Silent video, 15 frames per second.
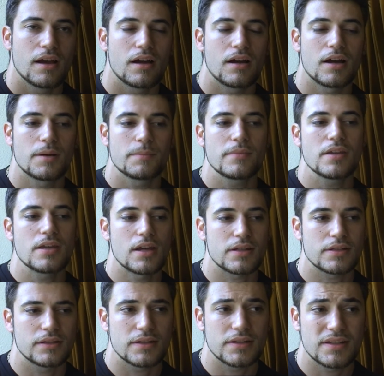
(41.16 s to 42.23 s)
Um,
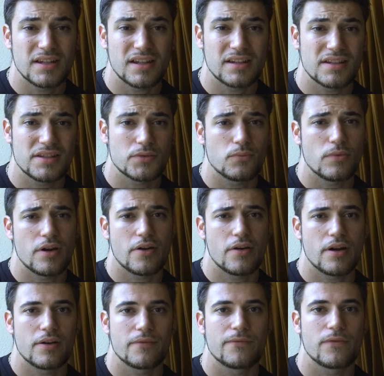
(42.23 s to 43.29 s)
yes, the scene is where
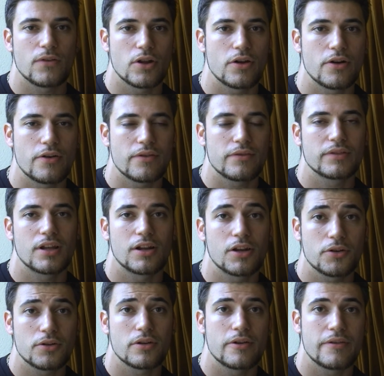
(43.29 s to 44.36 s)
uh, Fleur
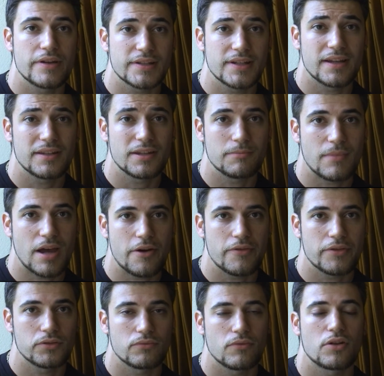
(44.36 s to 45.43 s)
Delacour is getting
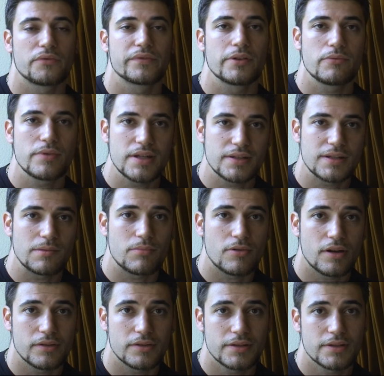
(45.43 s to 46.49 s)
married to one of the Weasley
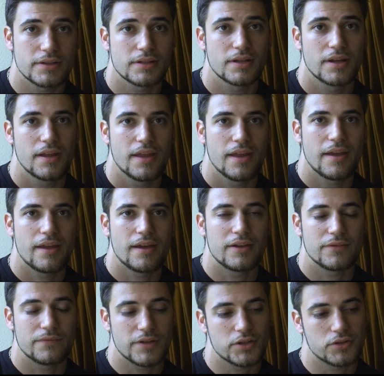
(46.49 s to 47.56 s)
brothers,
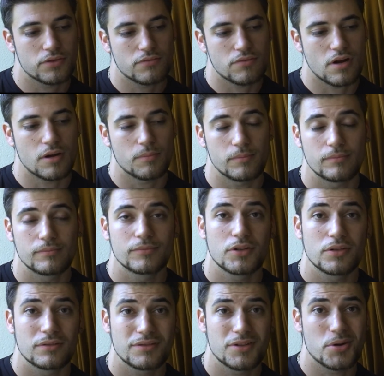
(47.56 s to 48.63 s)
and Viktor Krum
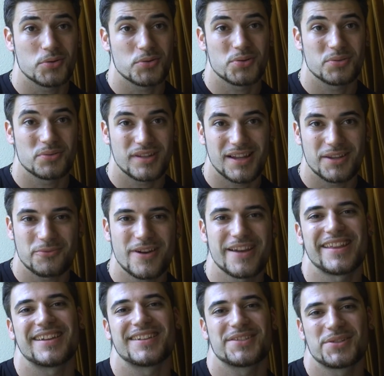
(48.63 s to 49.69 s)
goes to that
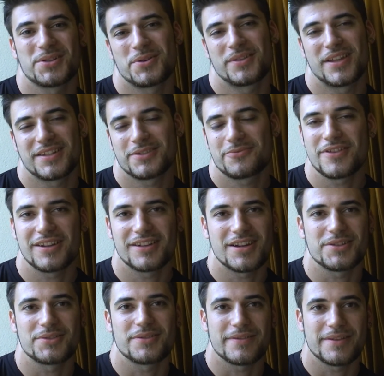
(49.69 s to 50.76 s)
wedding, so that's really
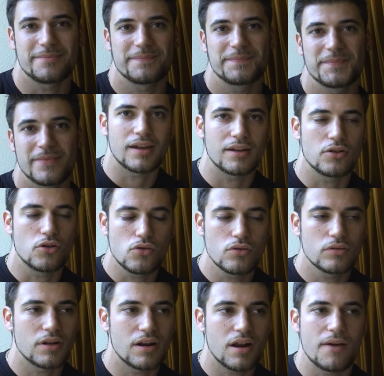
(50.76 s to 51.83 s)
nice of him. And
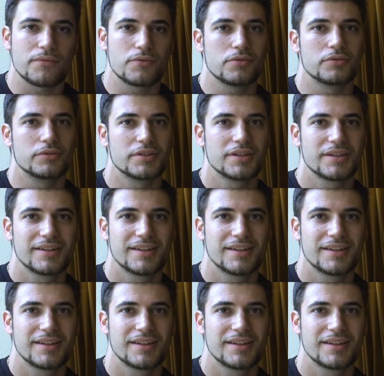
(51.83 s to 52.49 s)
Luna Lovegood